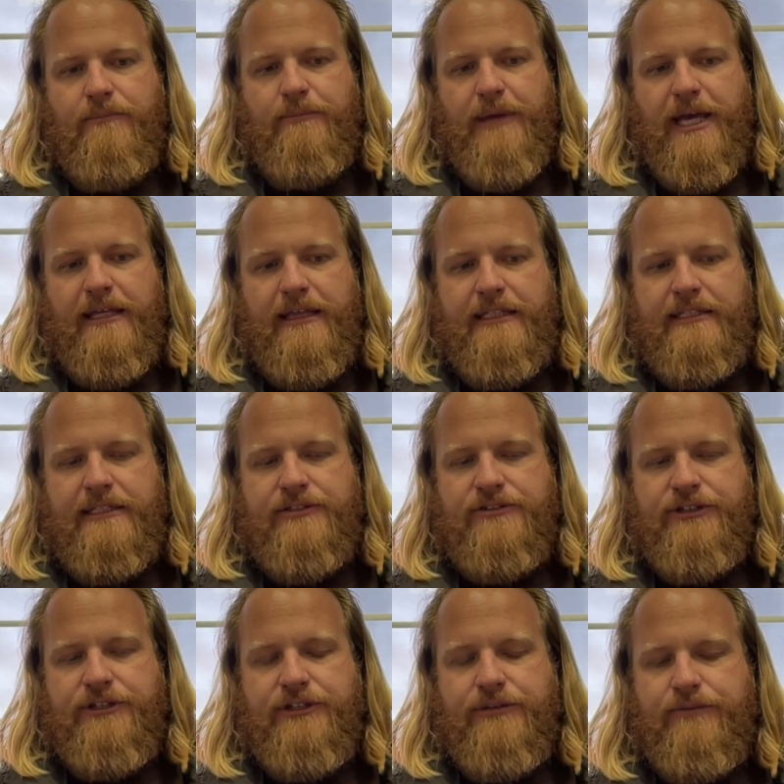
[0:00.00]
making this a
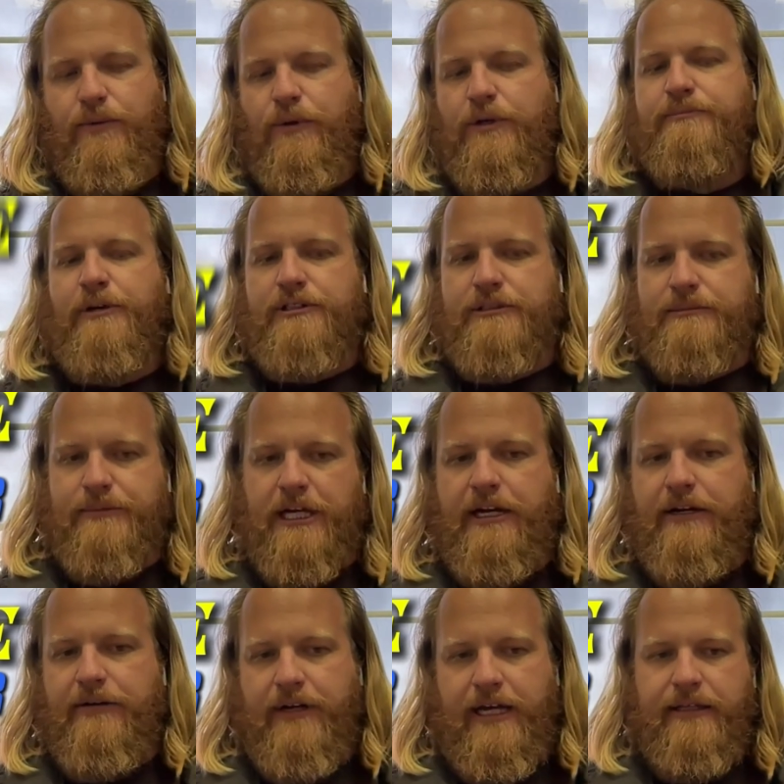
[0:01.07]
true force
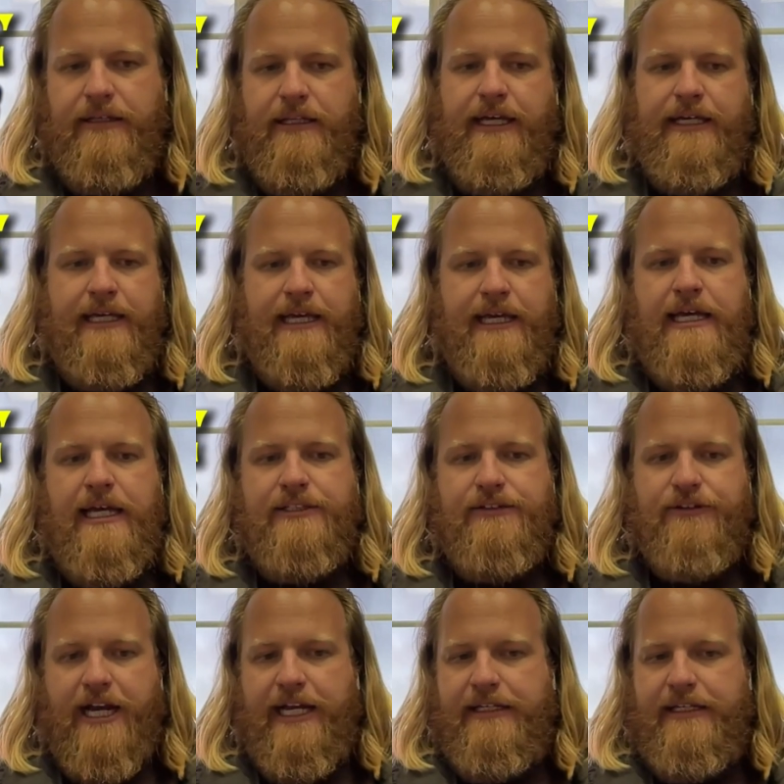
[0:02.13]
multiplier, right? Like, it's
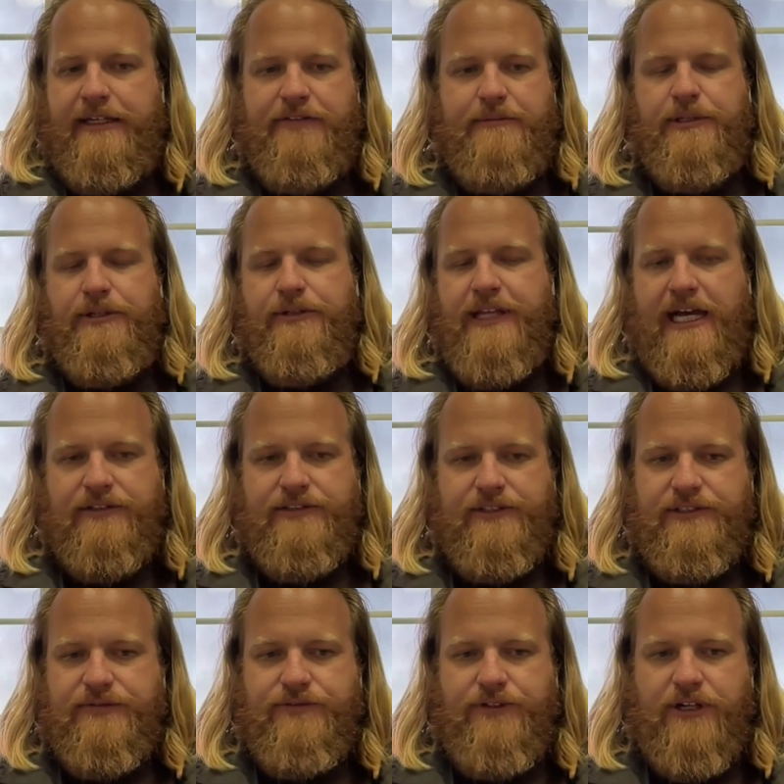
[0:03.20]
great if you build
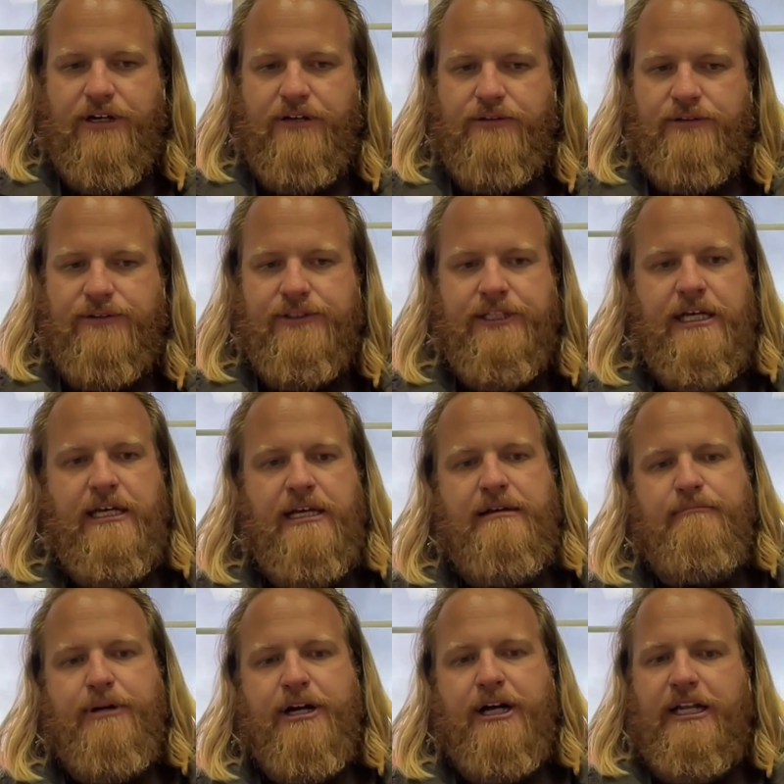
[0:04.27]
thousands of drones,
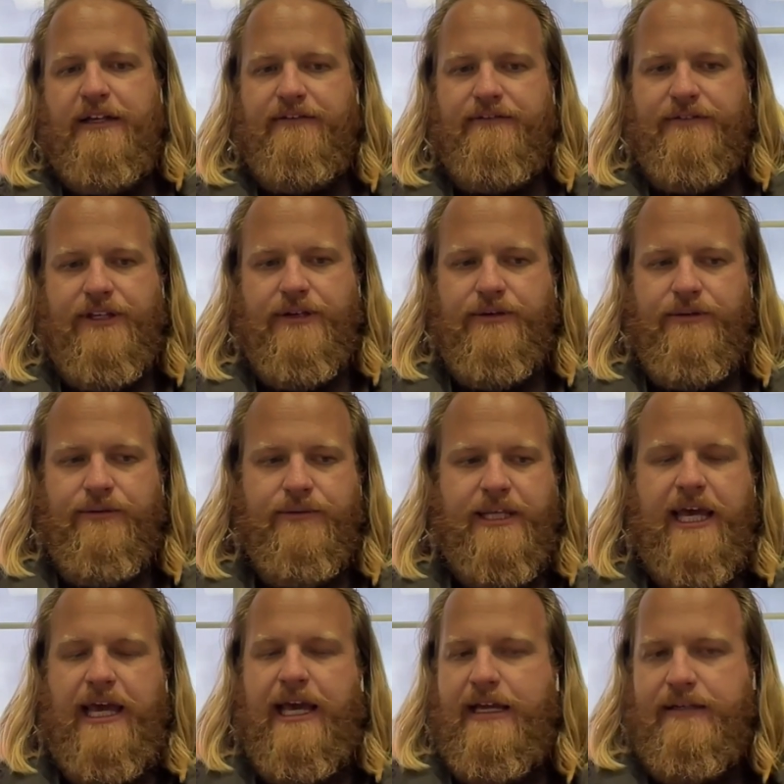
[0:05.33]
but if you
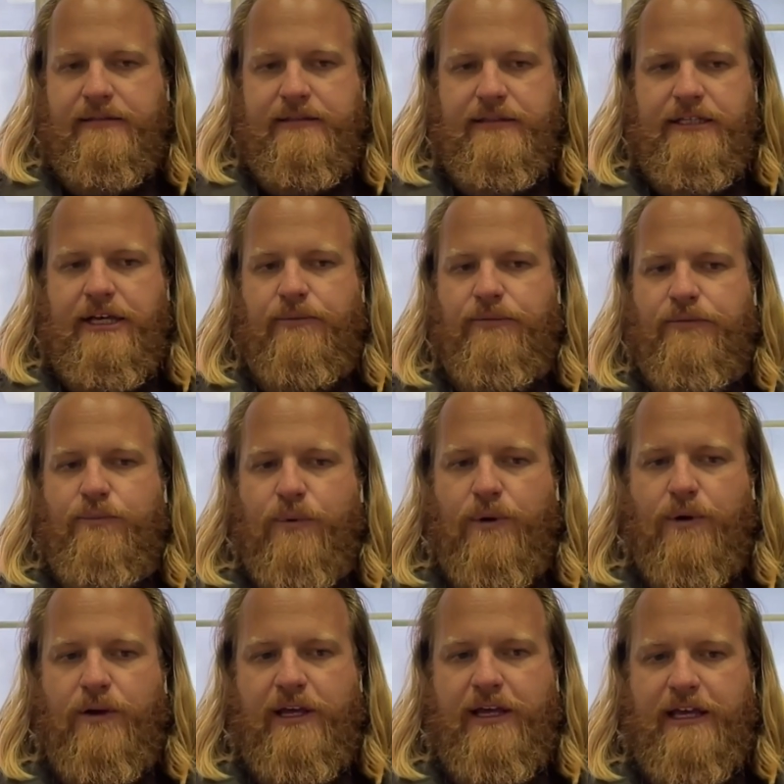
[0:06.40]
can't,
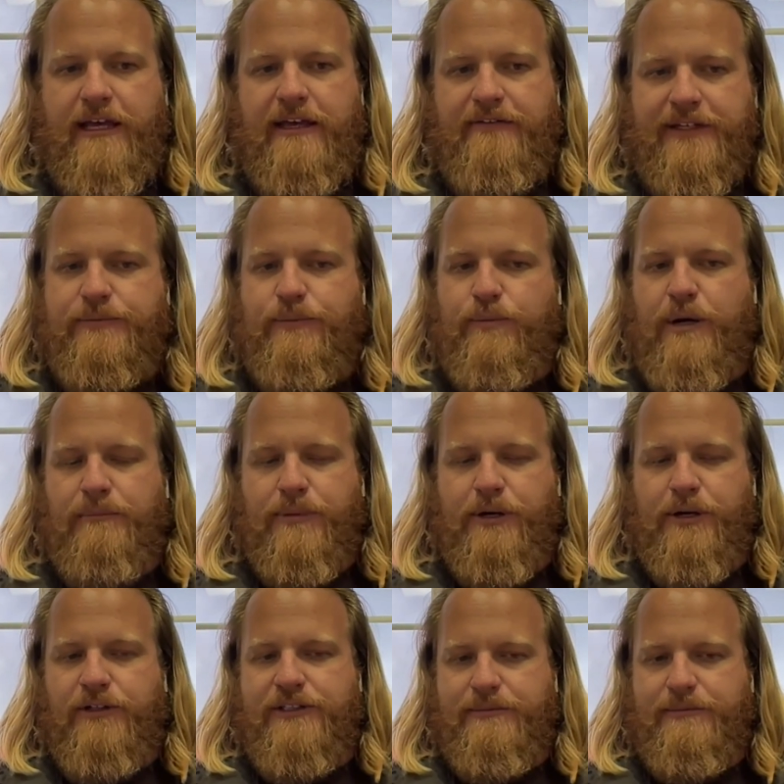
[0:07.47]
if it's one
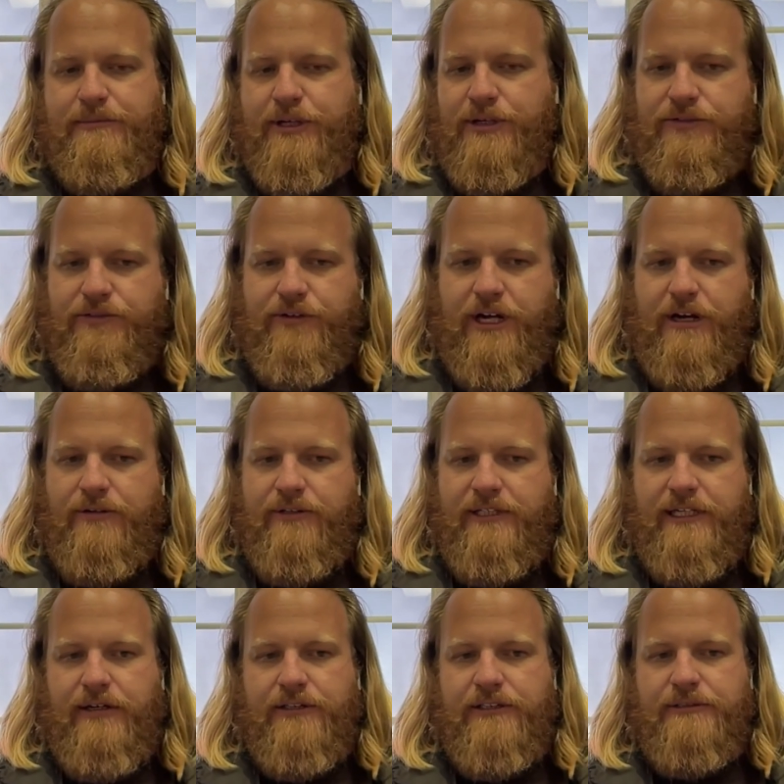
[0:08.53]
person per drone,
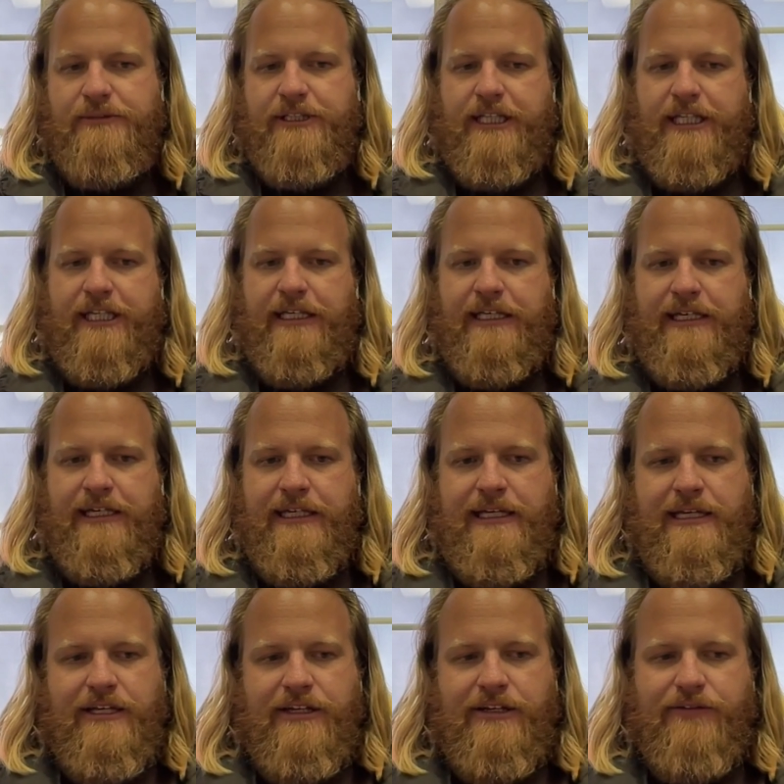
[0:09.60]
then ultimately
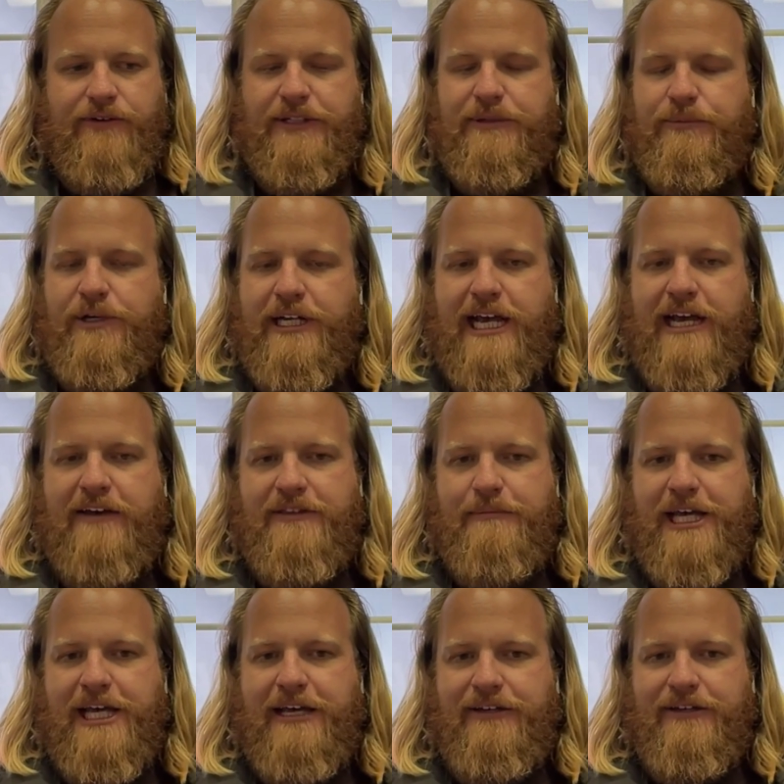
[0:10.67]
you've only won half the
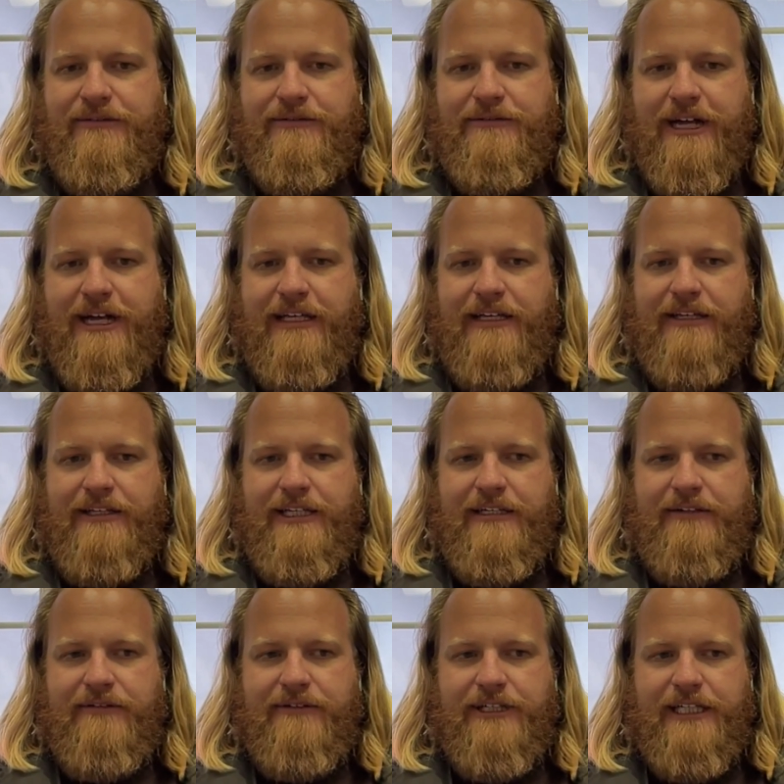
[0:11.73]
battle, right? You need
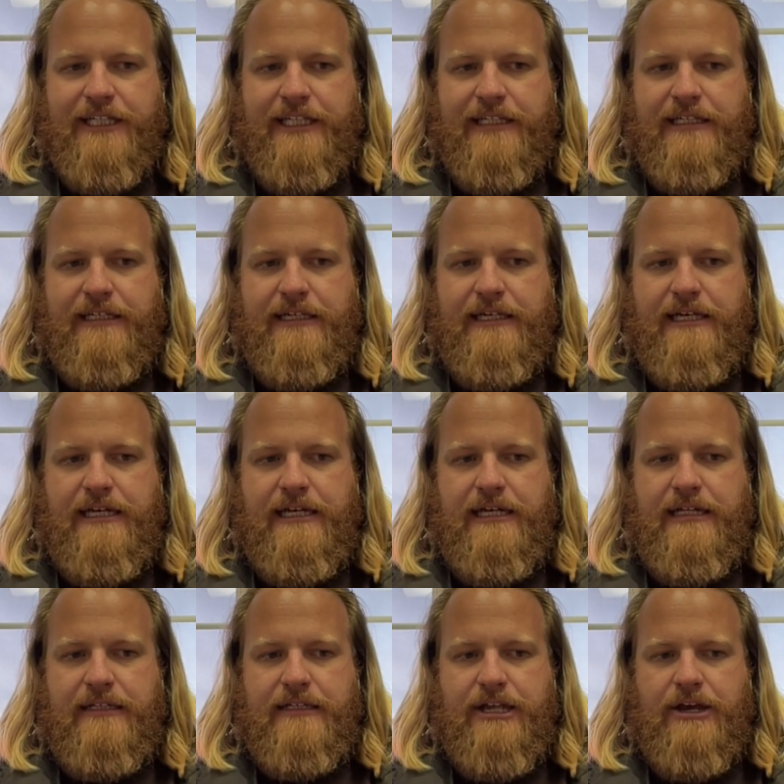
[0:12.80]
to really
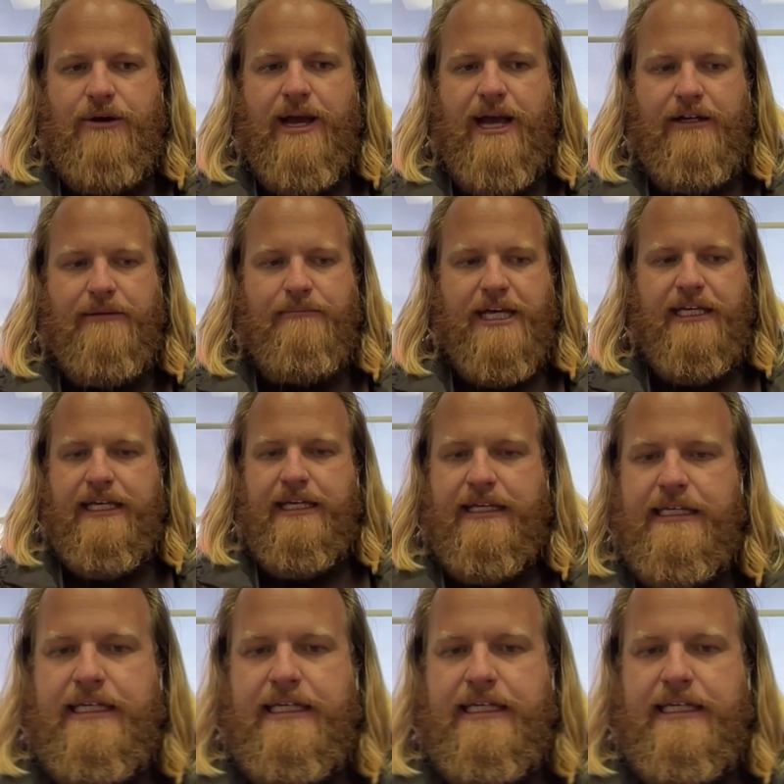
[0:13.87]
know how to make it